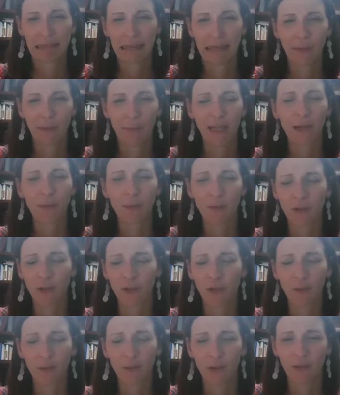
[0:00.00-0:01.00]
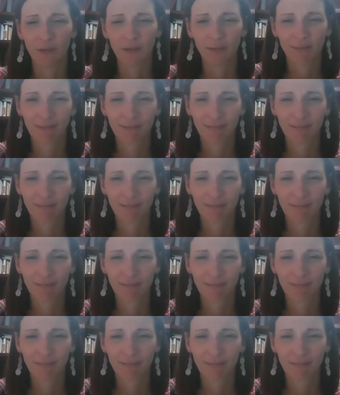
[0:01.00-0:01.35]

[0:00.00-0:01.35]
I mean, I'm sure you were.